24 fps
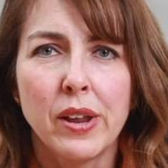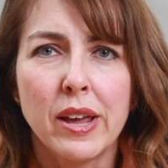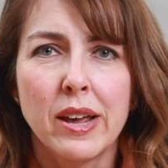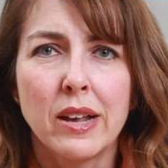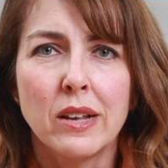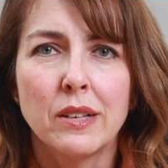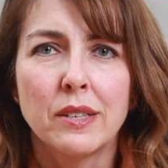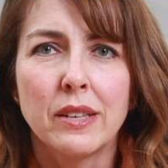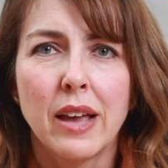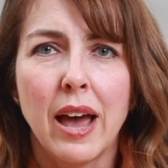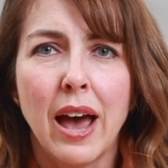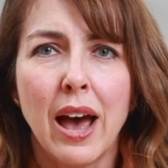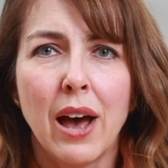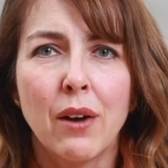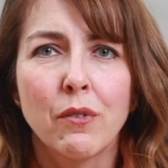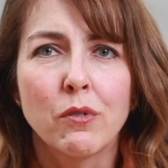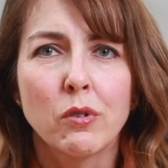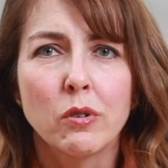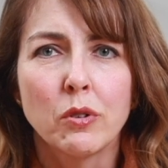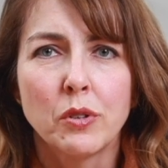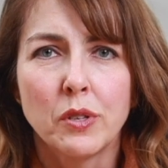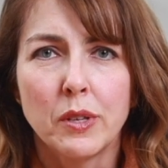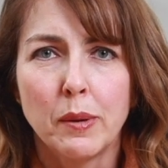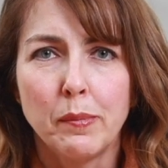days
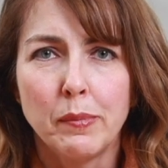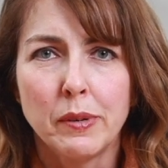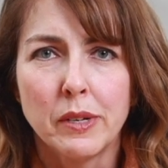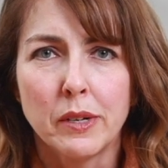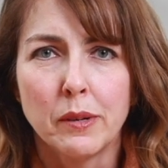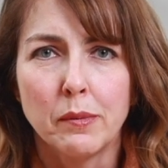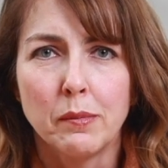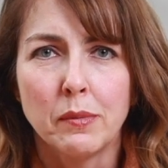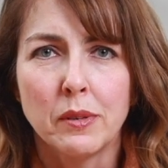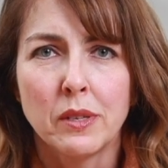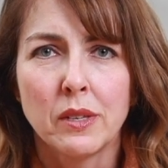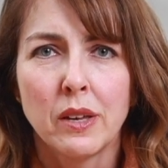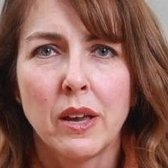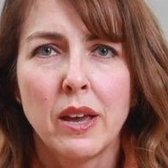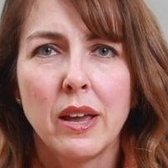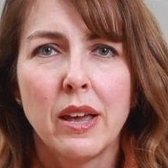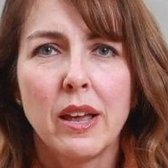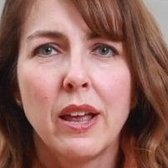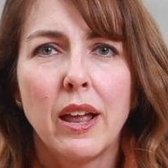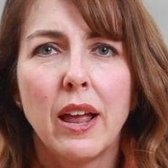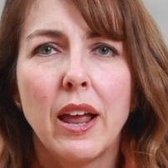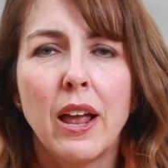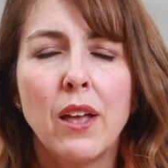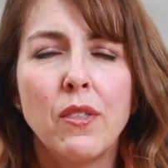after symptoms,
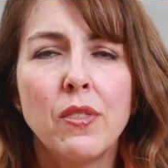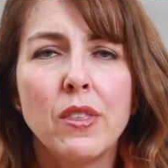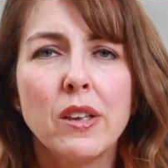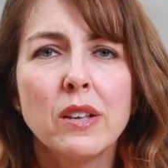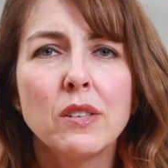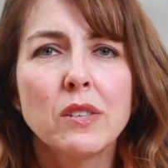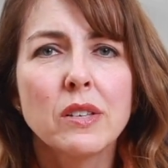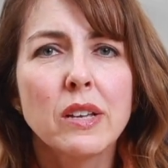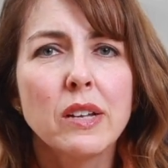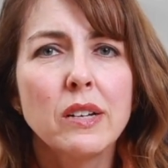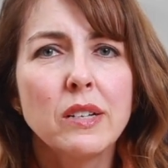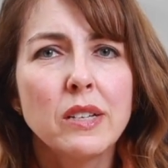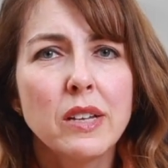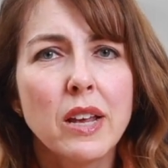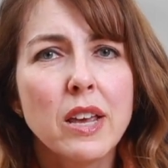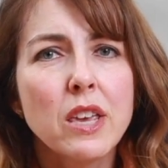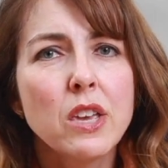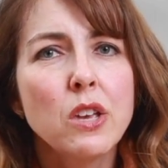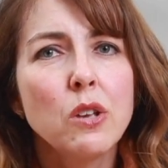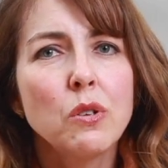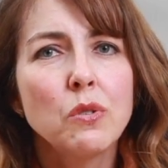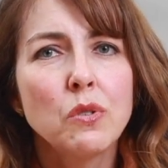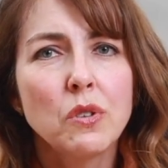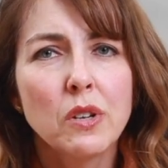and this
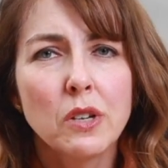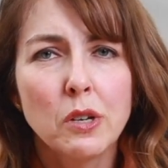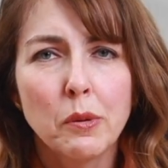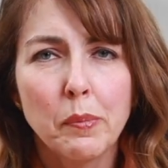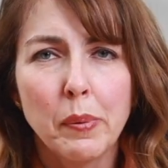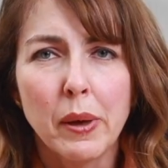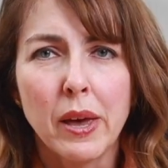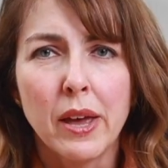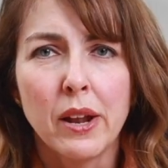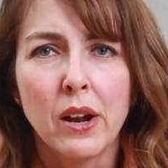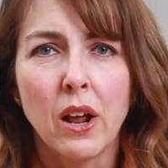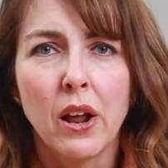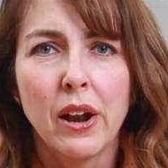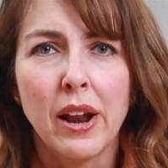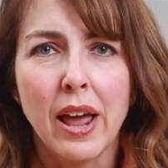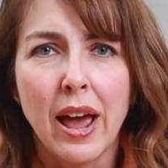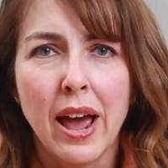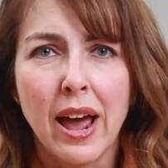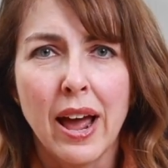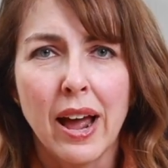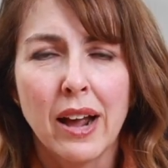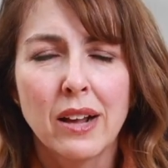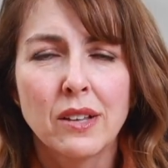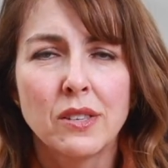continues to depend on
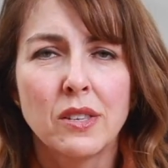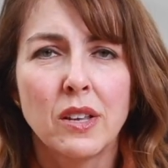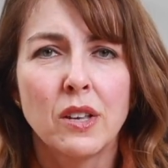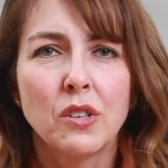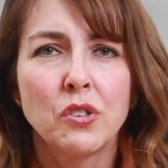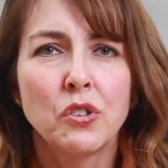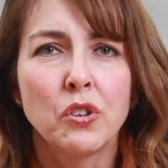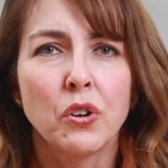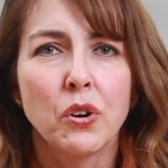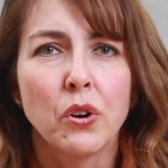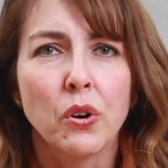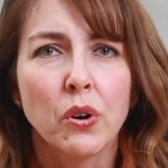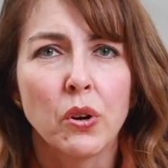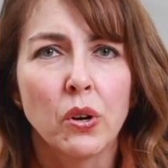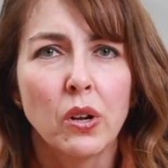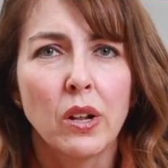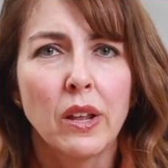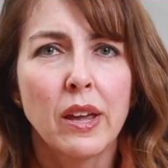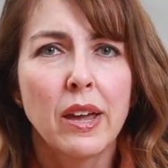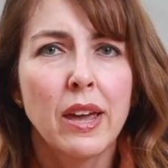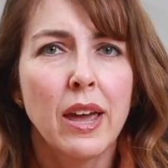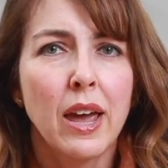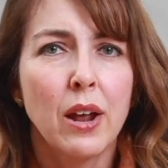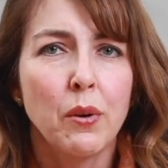access to
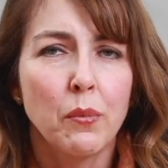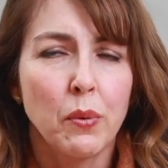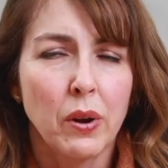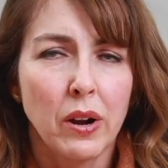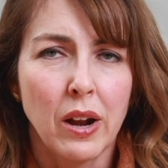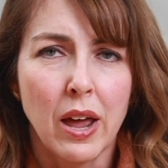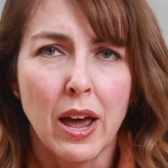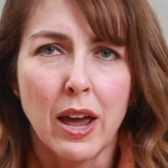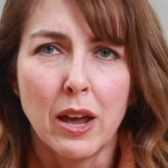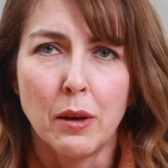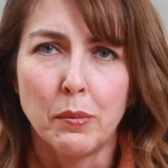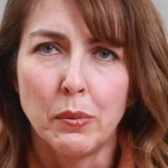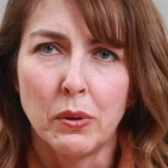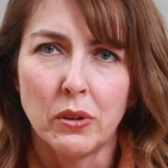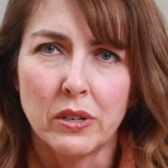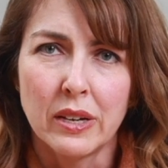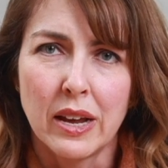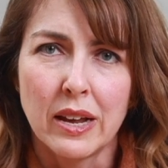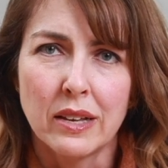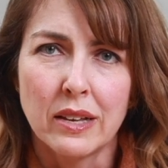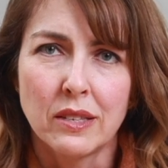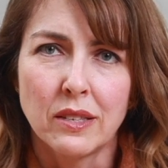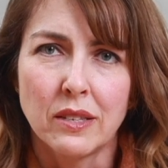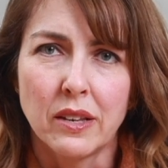early and reliable
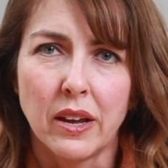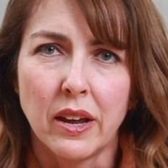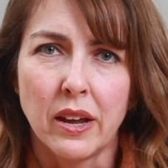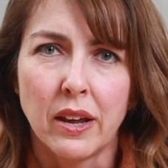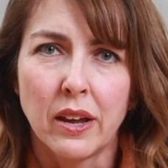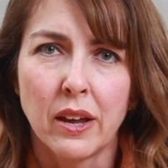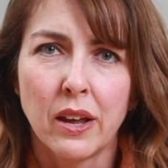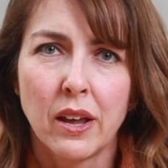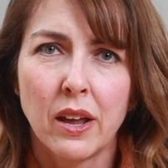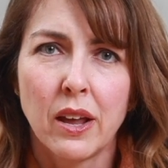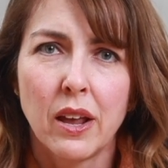testing.